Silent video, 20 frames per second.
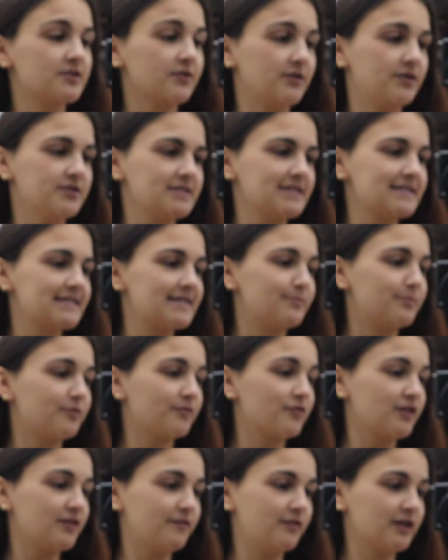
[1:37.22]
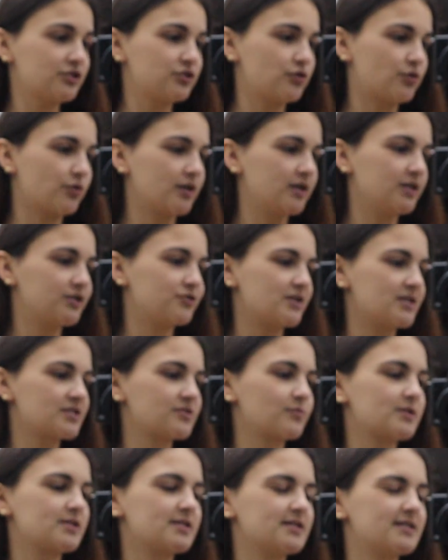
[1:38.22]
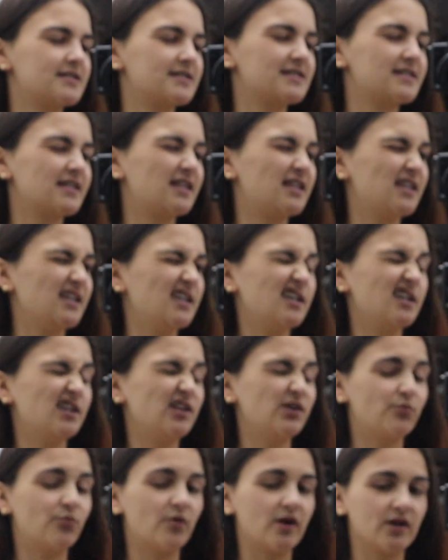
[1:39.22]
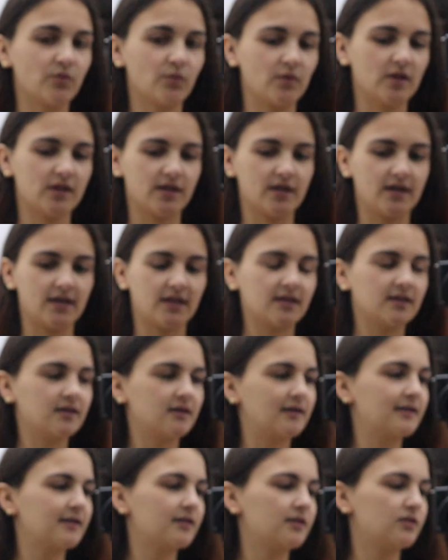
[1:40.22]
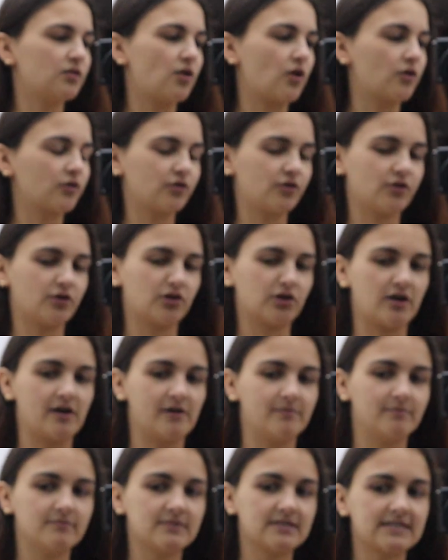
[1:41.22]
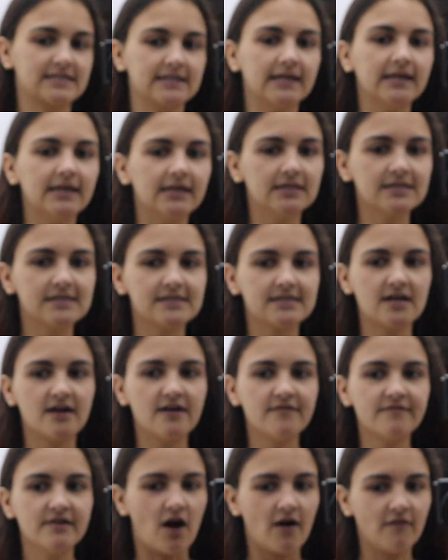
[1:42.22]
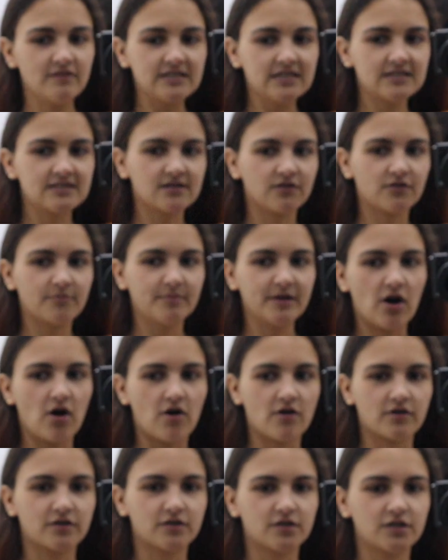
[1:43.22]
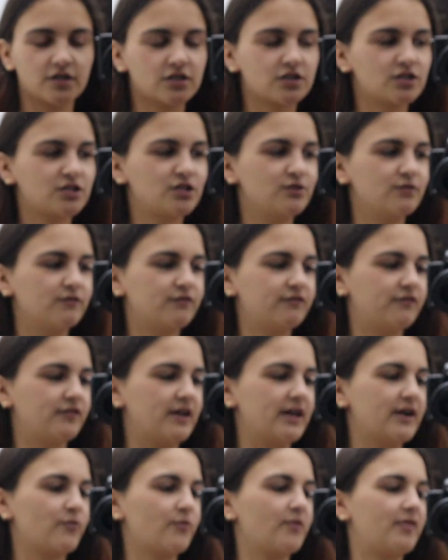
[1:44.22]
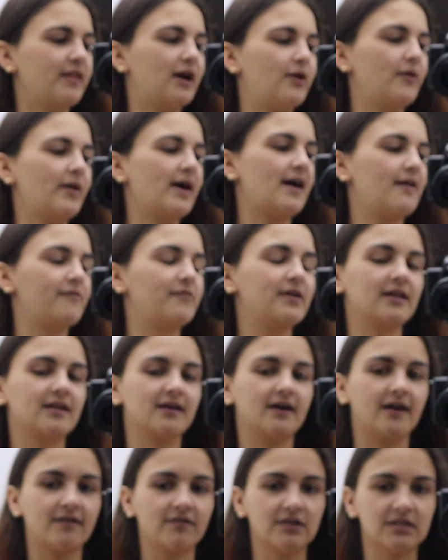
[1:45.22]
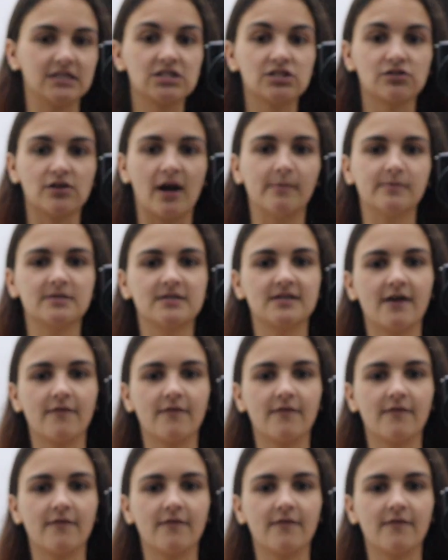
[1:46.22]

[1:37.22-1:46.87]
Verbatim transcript: So here's the sample for the Victoria dress, which is the one with like the longer um, slit and stuff. Obviously it's a little bit harder to fit without having like the straps and